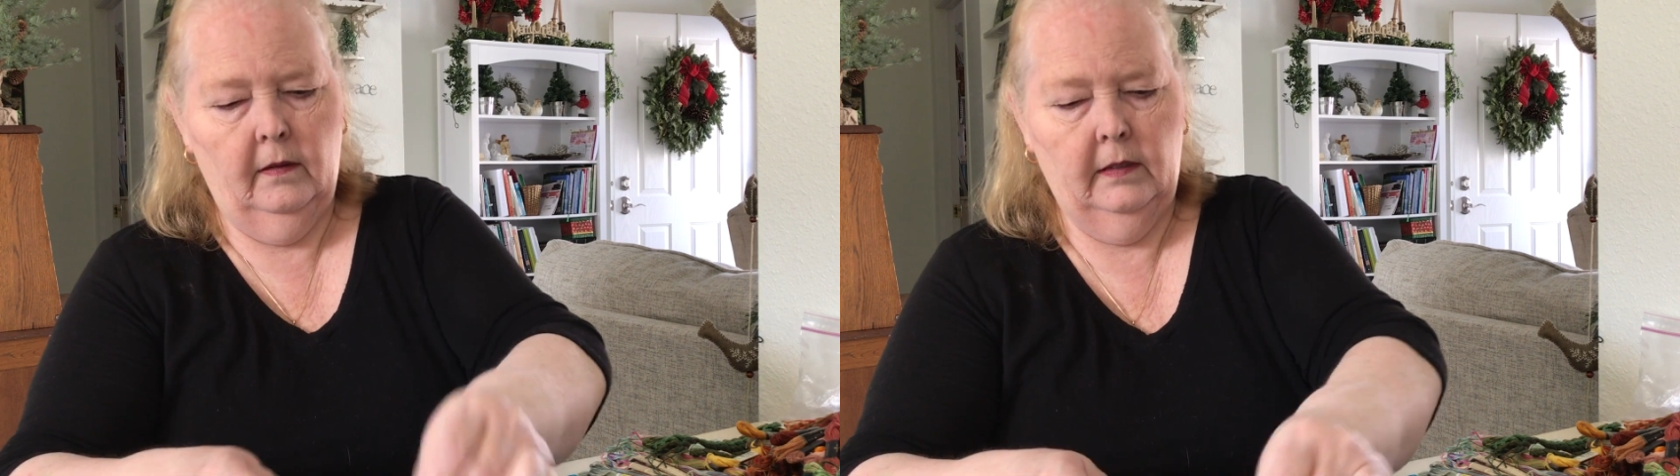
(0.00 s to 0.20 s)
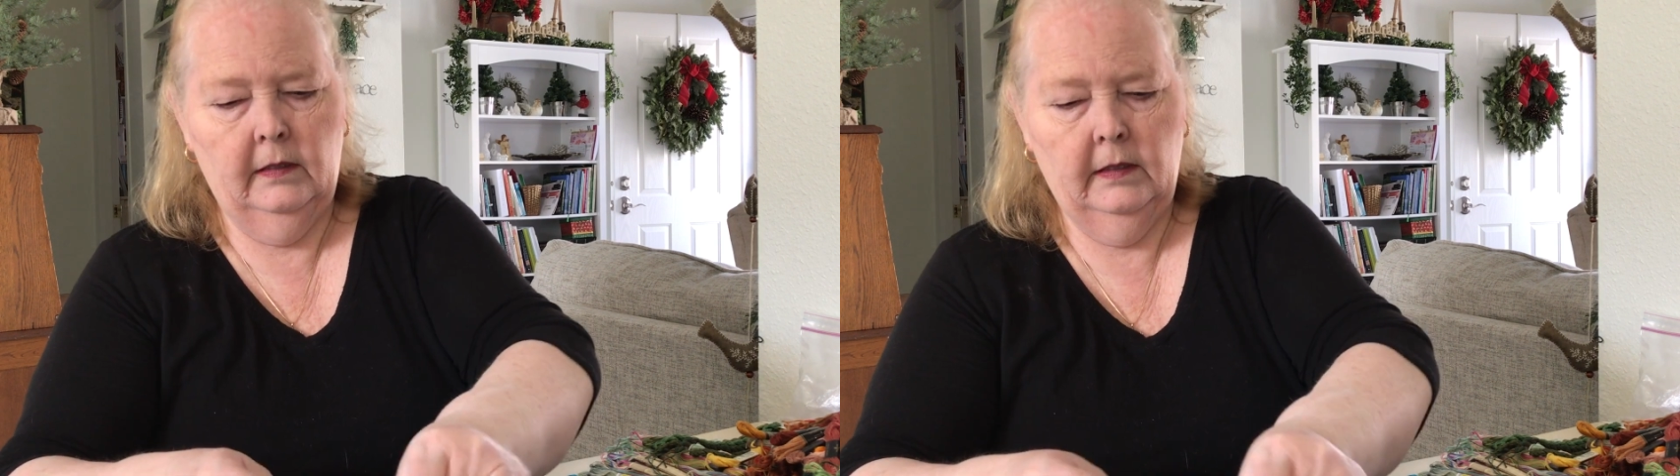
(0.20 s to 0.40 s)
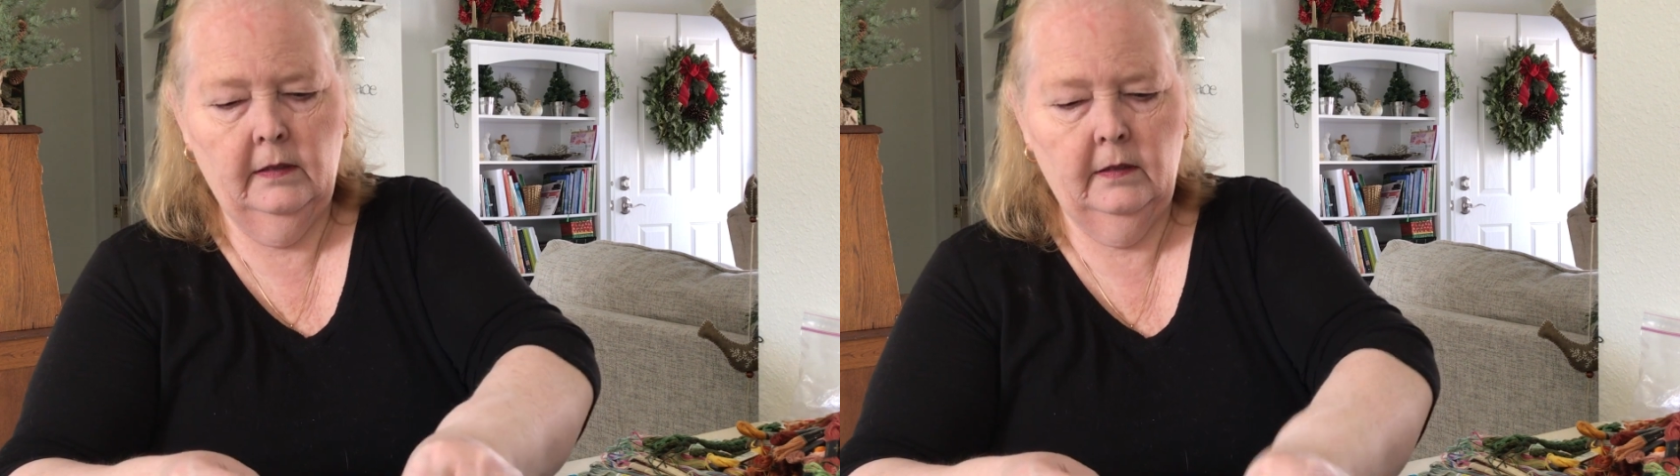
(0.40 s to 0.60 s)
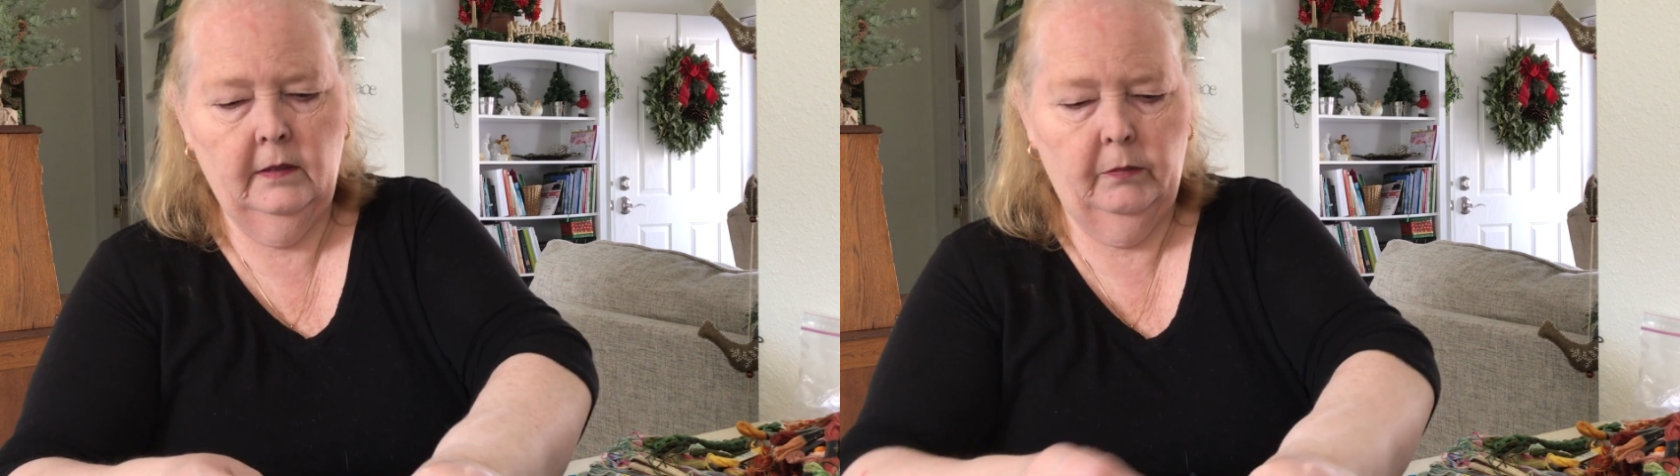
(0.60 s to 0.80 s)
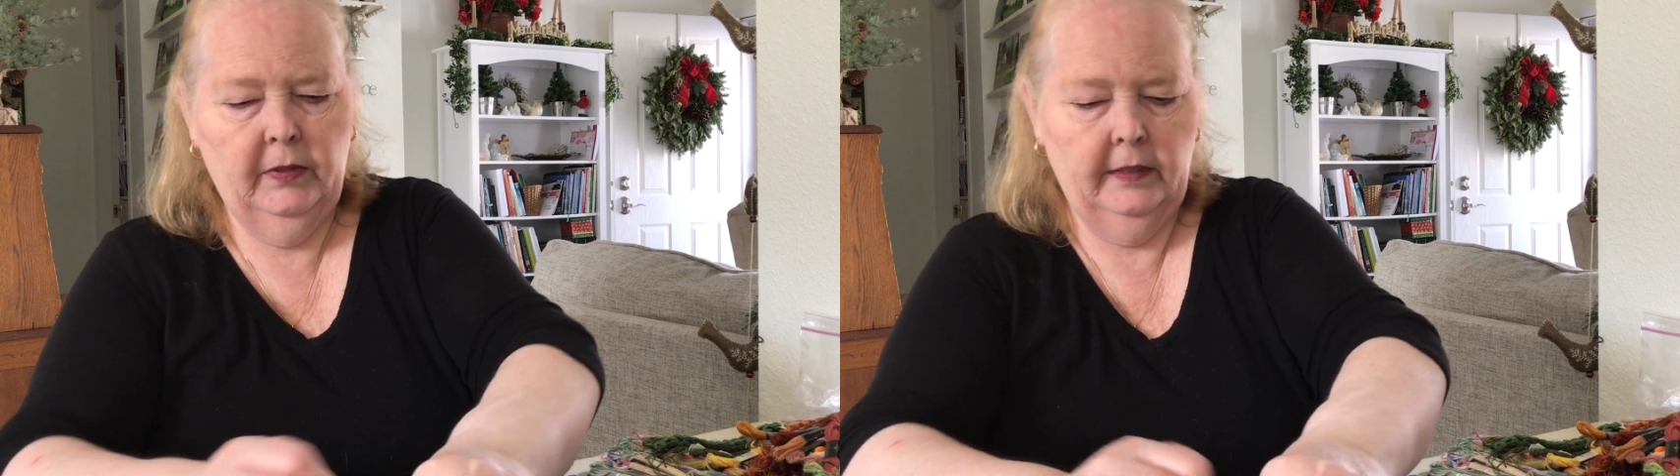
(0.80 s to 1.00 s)
It
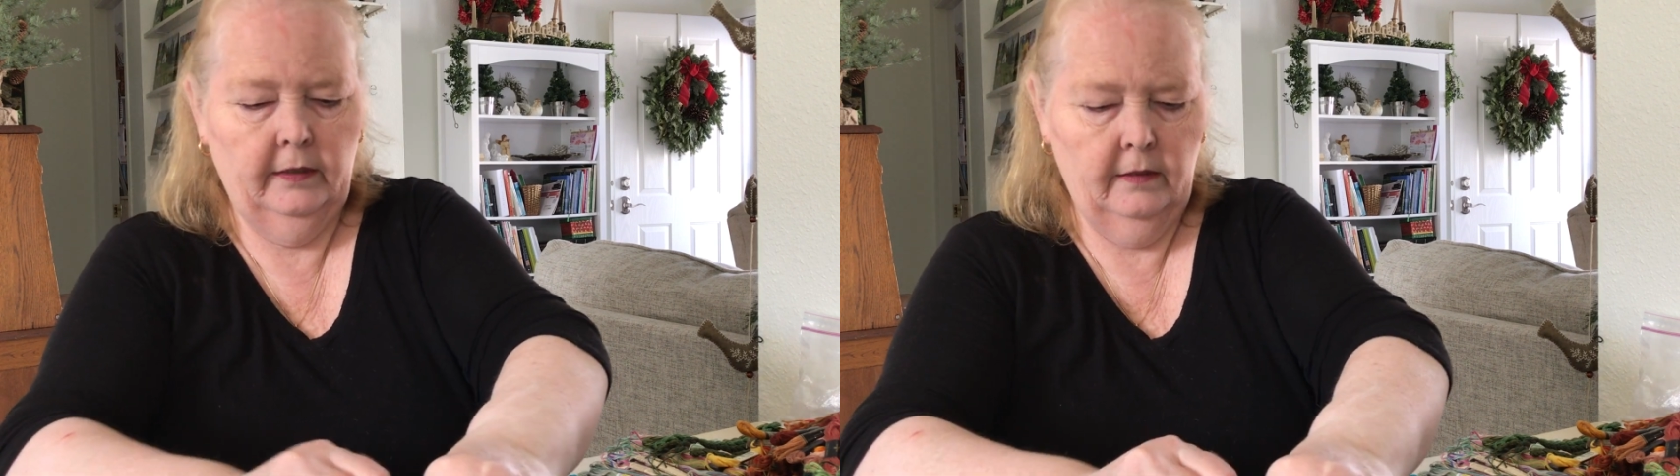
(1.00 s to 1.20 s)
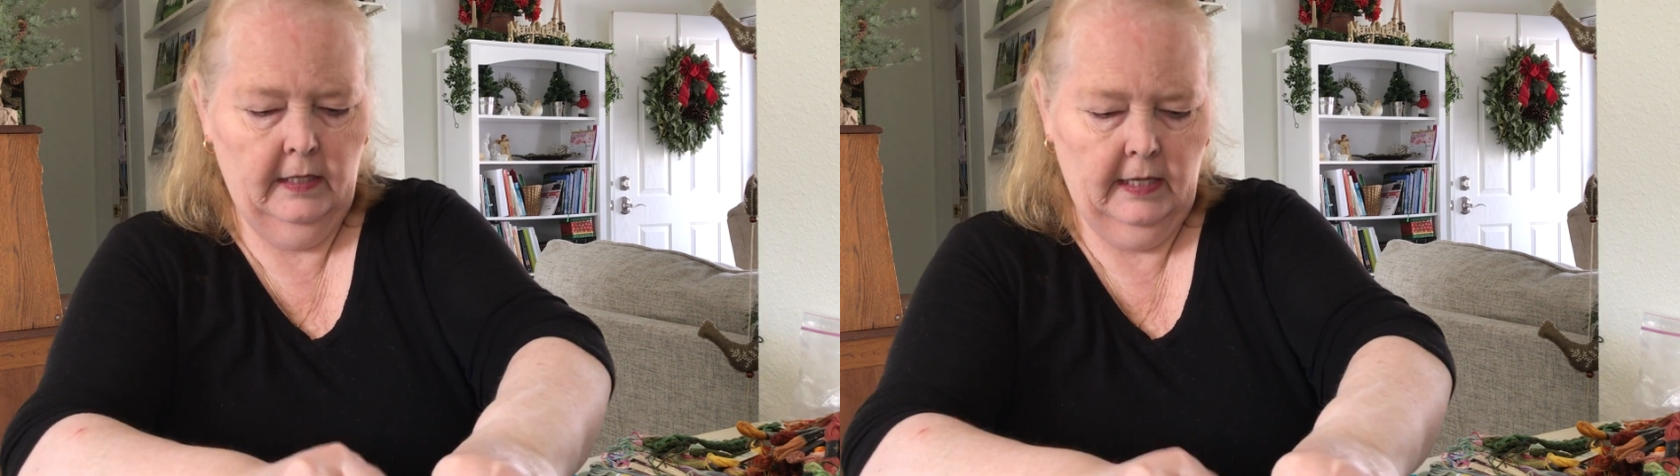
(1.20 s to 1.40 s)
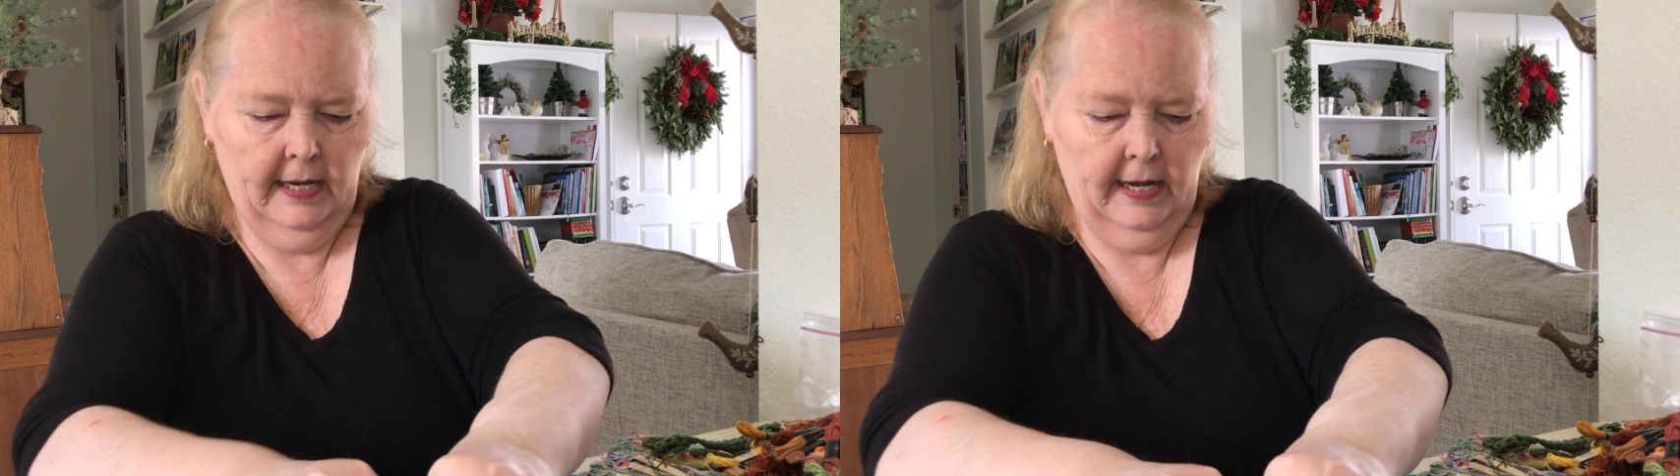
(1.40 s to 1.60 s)
doesn't appear that I